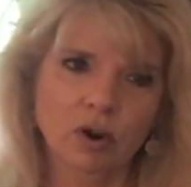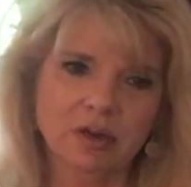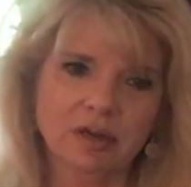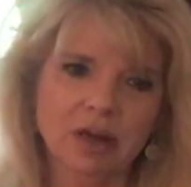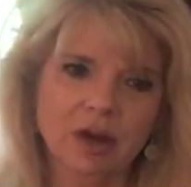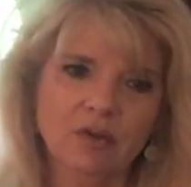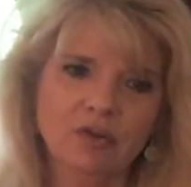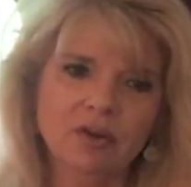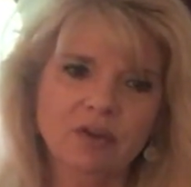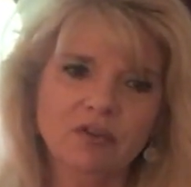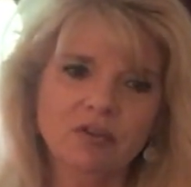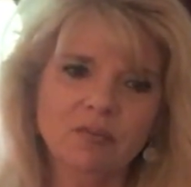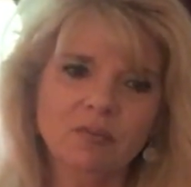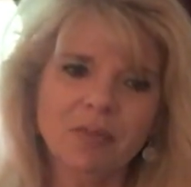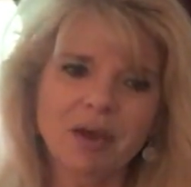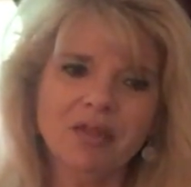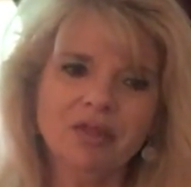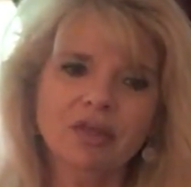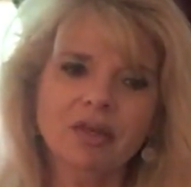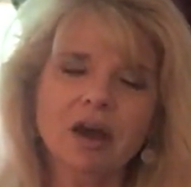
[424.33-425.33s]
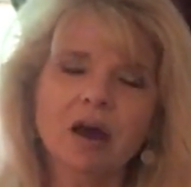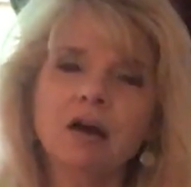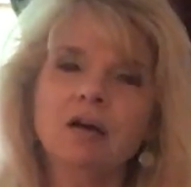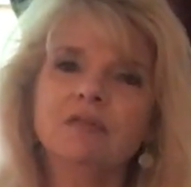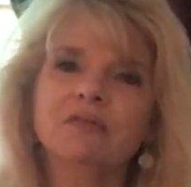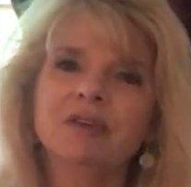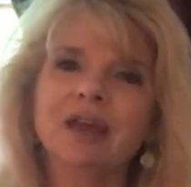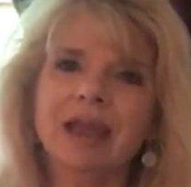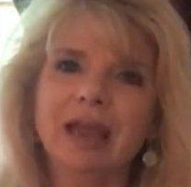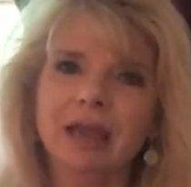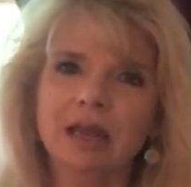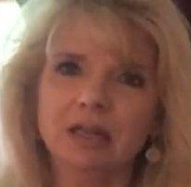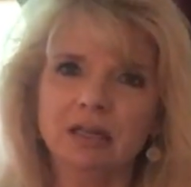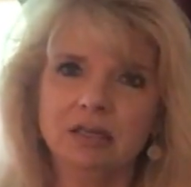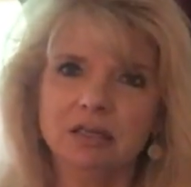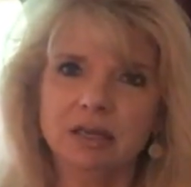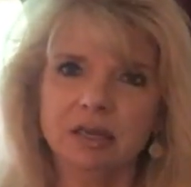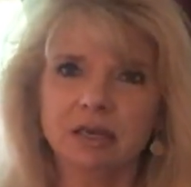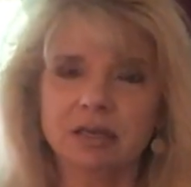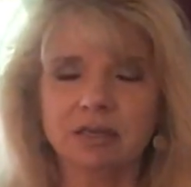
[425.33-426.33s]
Now this month of
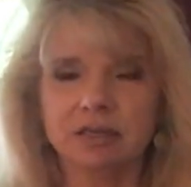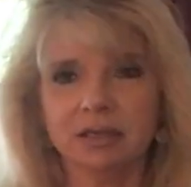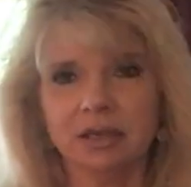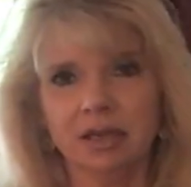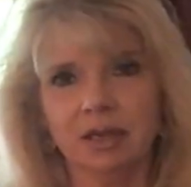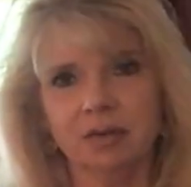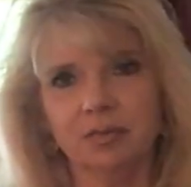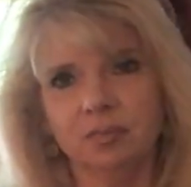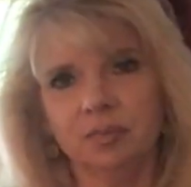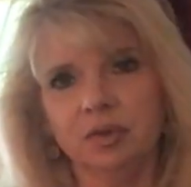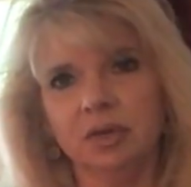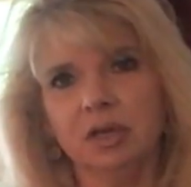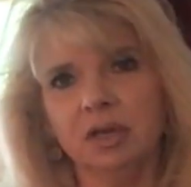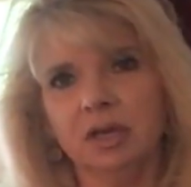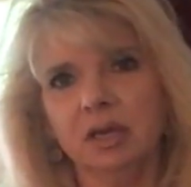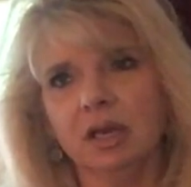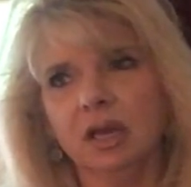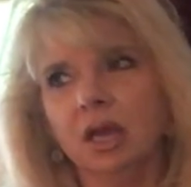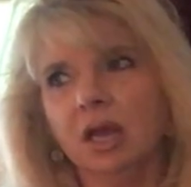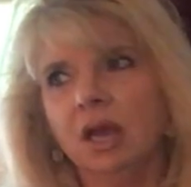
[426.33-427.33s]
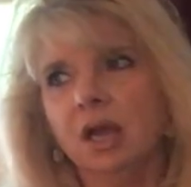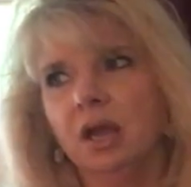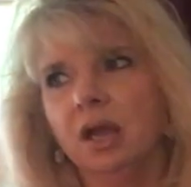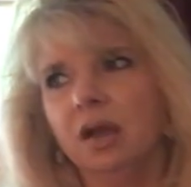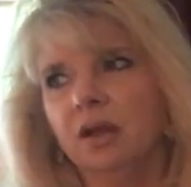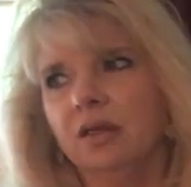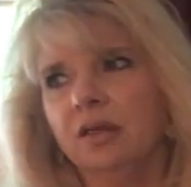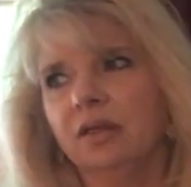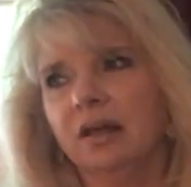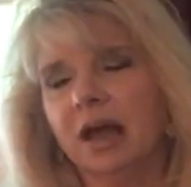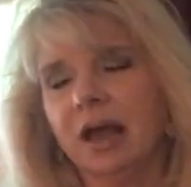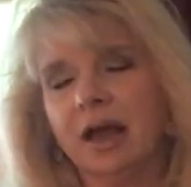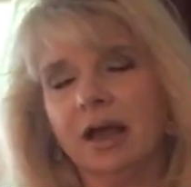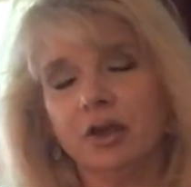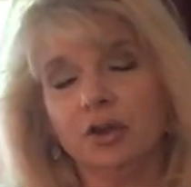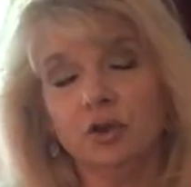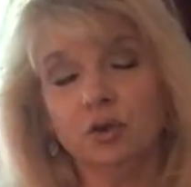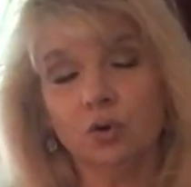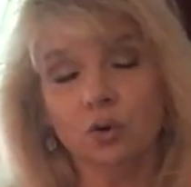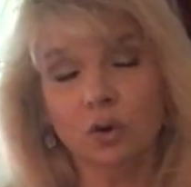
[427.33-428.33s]
endings can be
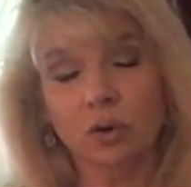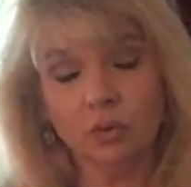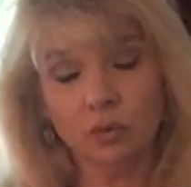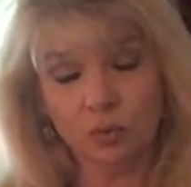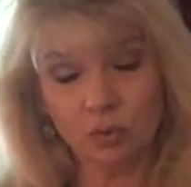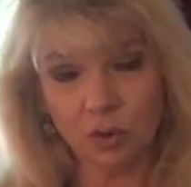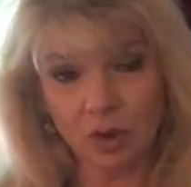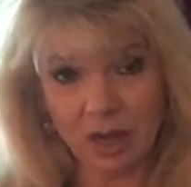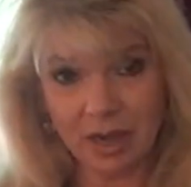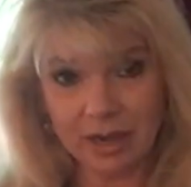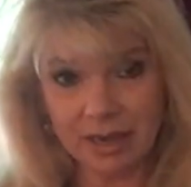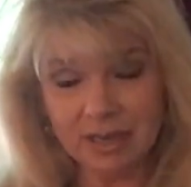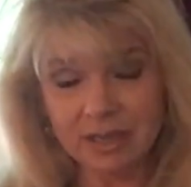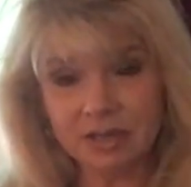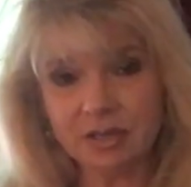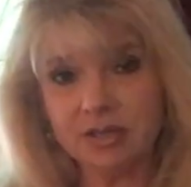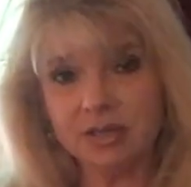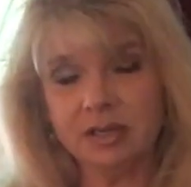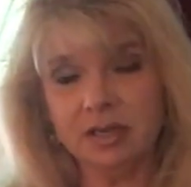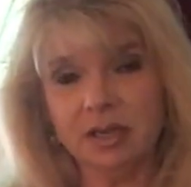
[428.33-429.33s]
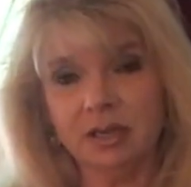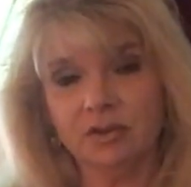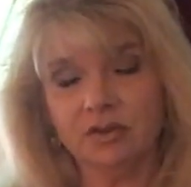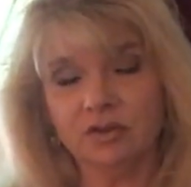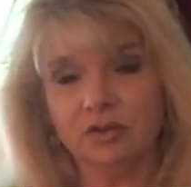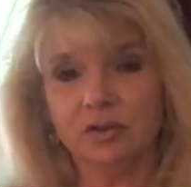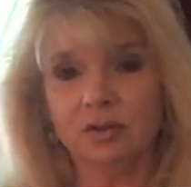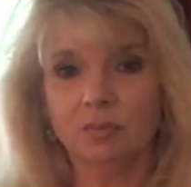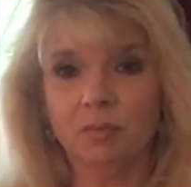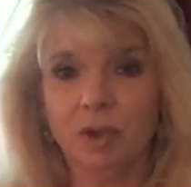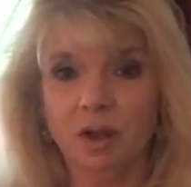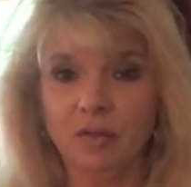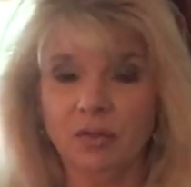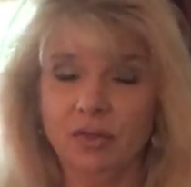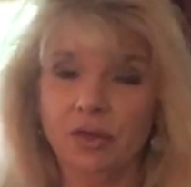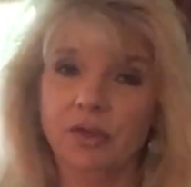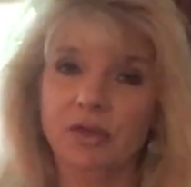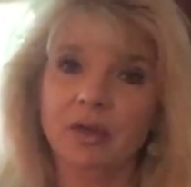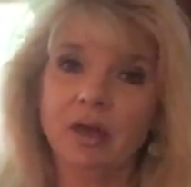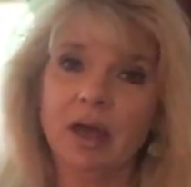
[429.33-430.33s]
that you're right. It's the
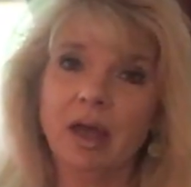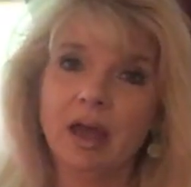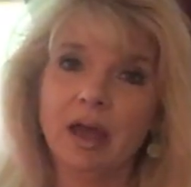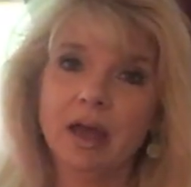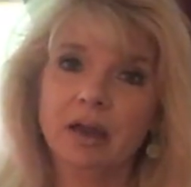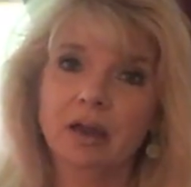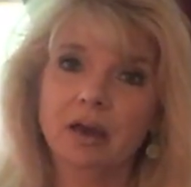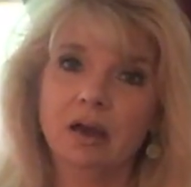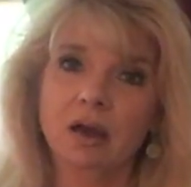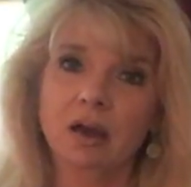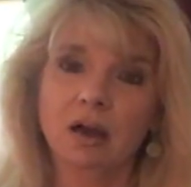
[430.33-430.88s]
month that